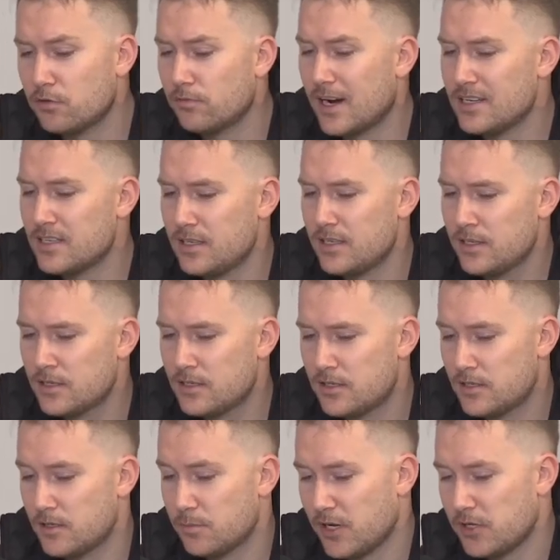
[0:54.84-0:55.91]
Race 6.
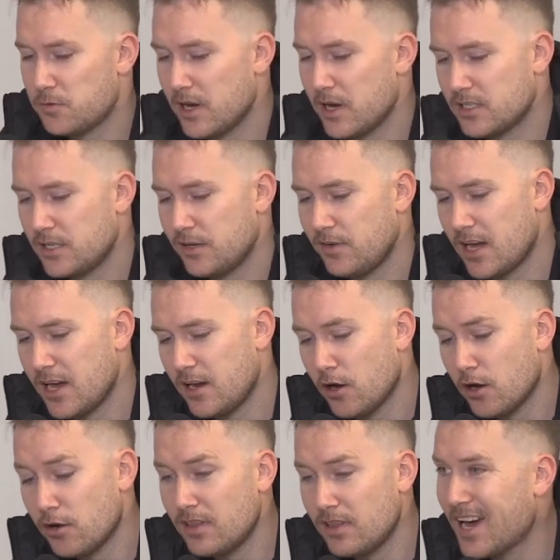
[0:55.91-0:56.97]
It's a benchmark 78
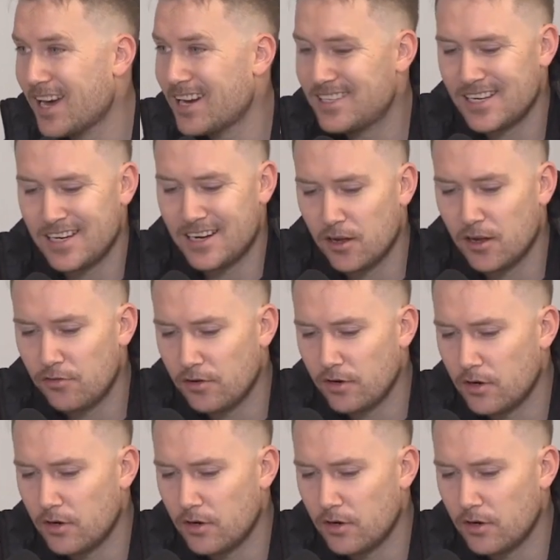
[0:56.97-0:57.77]
over the 1800,